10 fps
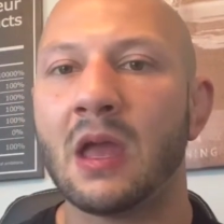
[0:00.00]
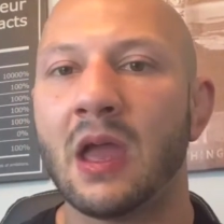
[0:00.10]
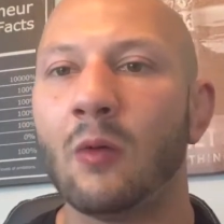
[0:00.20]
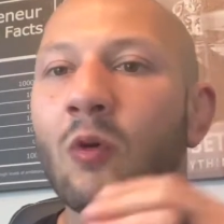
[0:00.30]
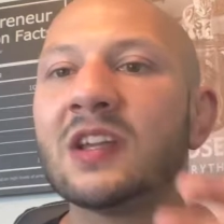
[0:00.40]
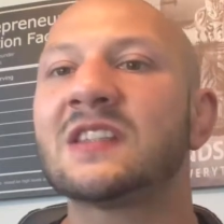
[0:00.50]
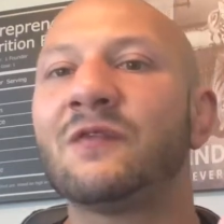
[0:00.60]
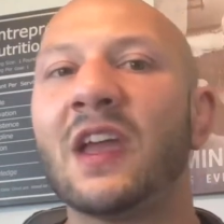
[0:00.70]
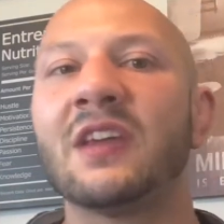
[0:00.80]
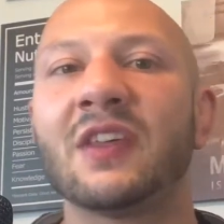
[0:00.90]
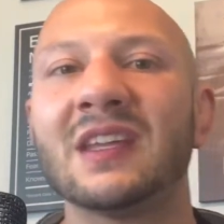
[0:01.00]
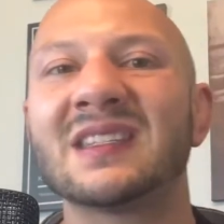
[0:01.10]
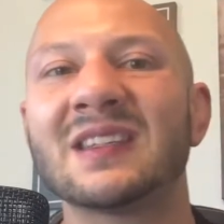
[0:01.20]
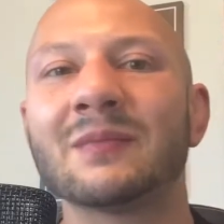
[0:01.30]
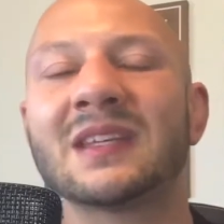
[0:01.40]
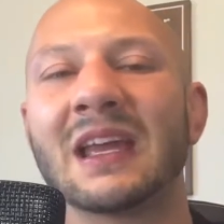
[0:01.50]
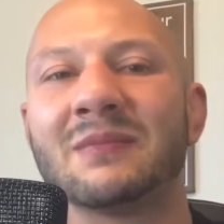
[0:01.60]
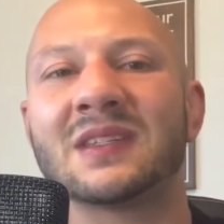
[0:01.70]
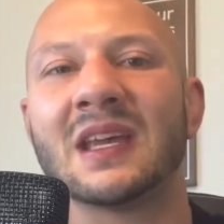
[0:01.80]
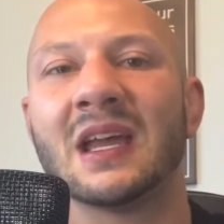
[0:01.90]
And what is faith? It's
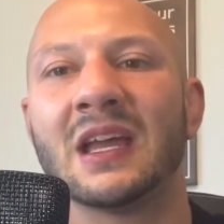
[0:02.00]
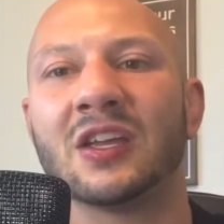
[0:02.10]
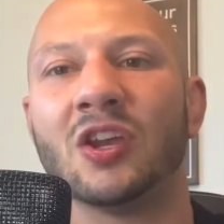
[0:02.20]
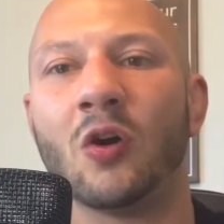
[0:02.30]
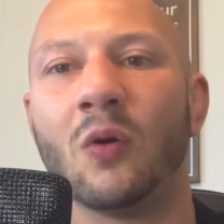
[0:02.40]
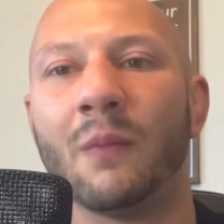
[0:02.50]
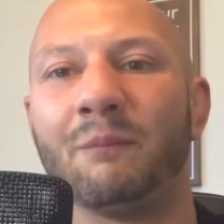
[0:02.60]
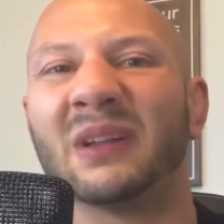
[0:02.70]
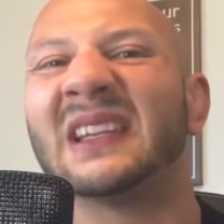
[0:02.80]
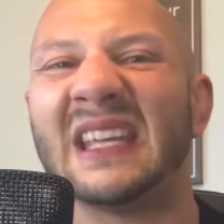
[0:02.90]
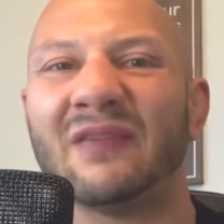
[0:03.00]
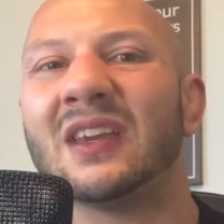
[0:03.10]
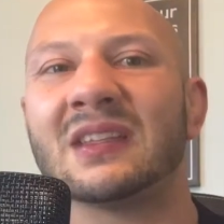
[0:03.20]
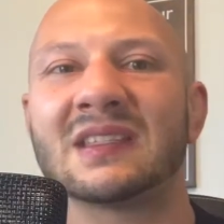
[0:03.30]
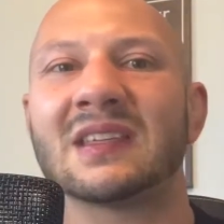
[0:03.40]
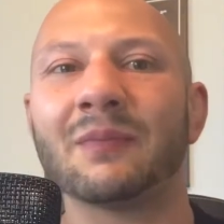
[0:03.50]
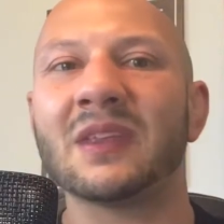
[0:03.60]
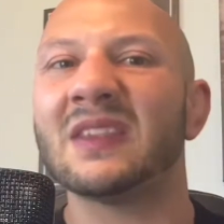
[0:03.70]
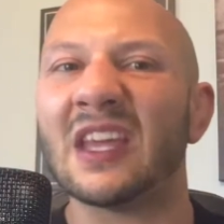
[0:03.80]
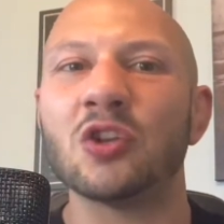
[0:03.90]
sometimes, you know, believing in
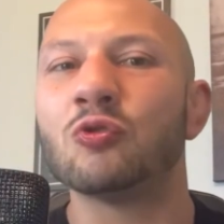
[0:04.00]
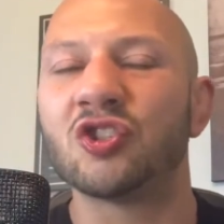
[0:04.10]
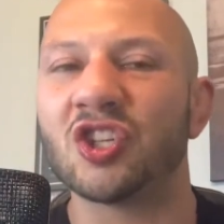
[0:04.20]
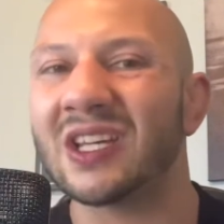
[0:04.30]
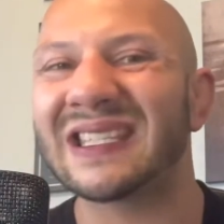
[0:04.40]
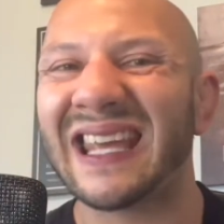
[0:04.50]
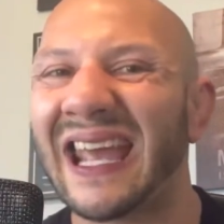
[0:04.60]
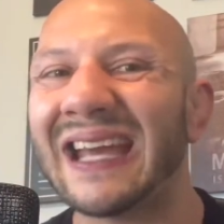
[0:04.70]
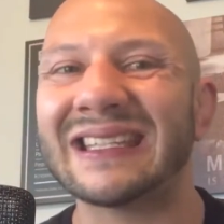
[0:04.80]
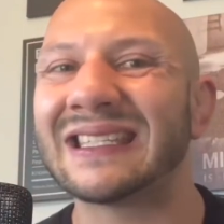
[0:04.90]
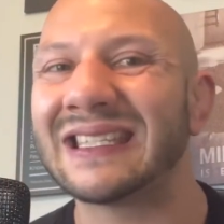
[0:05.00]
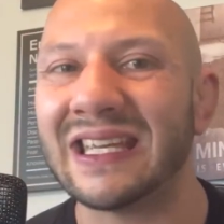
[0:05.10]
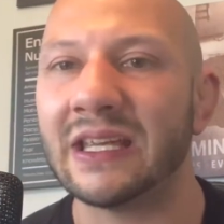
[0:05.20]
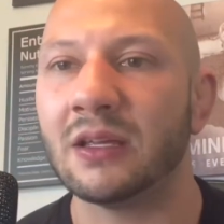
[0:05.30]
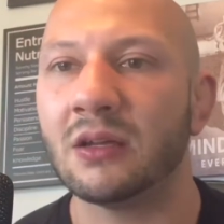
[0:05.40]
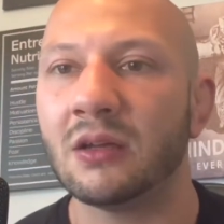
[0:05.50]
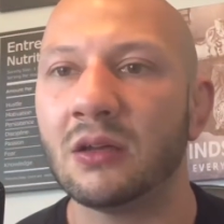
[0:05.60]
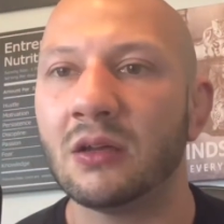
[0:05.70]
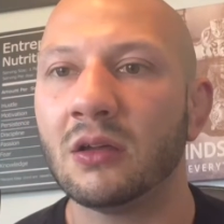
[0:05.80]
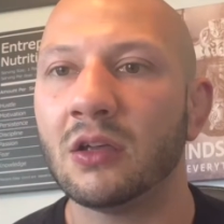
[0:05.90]
something that you just can't see,
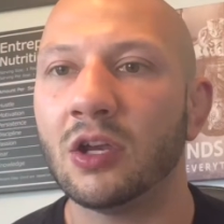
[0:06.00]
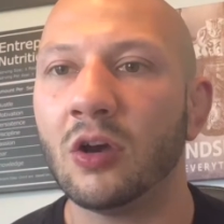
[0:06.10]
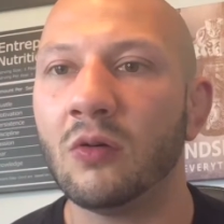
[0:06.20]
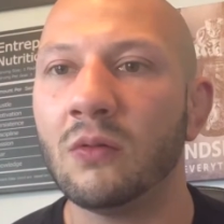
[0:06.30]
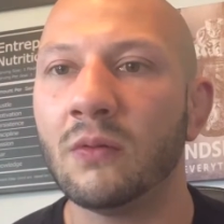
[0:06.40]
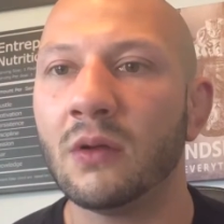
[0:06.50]
you know?